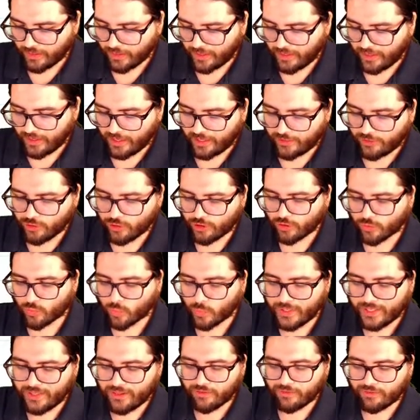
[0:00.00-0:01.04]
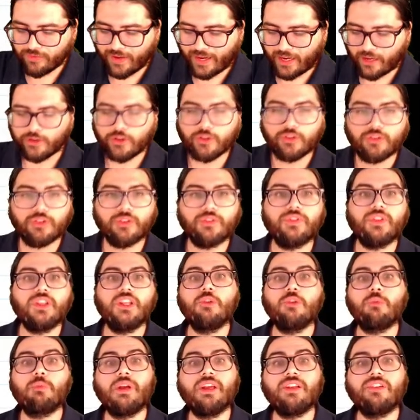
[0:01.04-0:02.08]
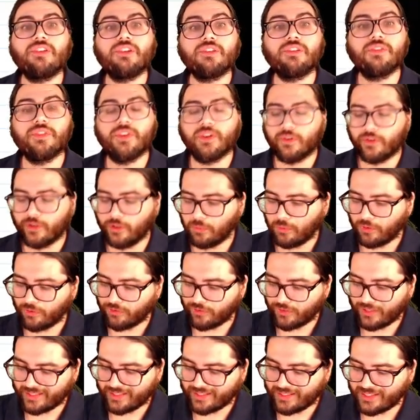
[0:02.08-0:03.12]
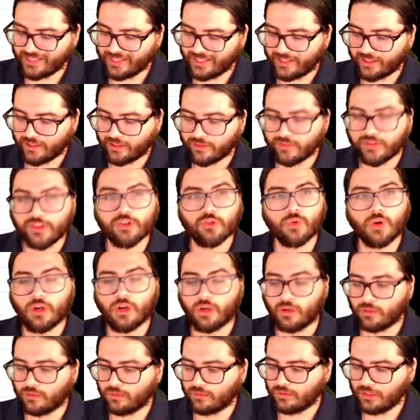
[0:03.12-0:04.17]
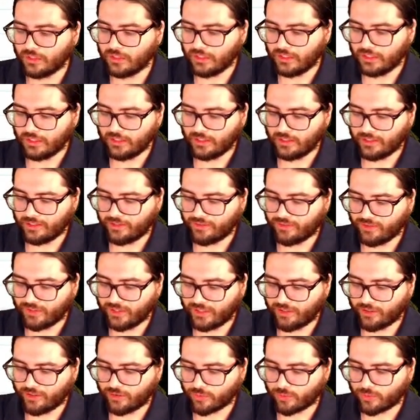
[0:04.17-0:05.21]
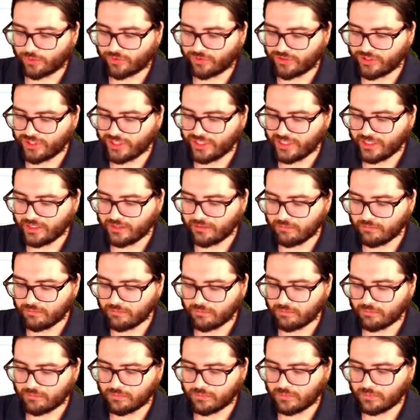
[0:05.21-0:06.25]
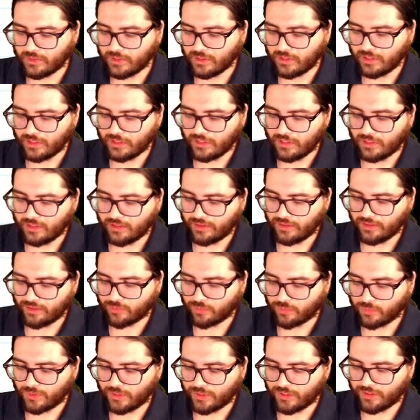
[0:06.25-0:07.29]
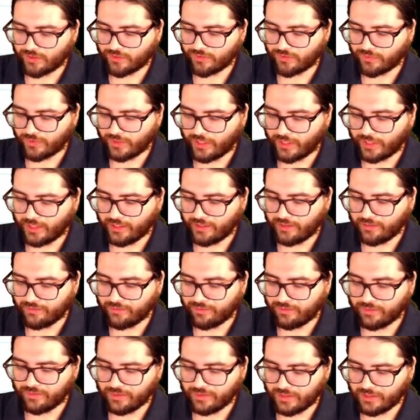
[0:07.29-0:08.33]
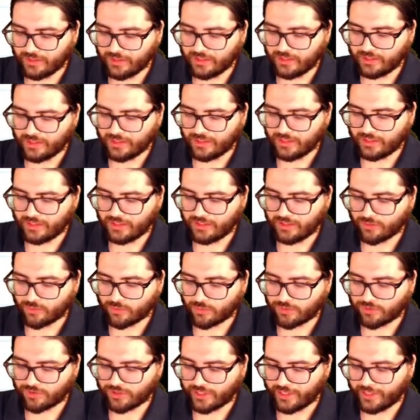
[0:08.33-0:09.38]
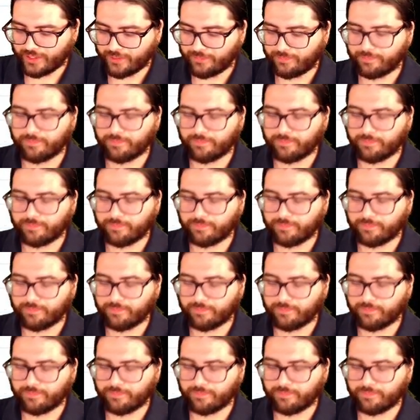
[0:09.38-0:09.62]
And you could read the values of these basic variables at the end of each row. Let's say this was 10, this was 5, and this was 9.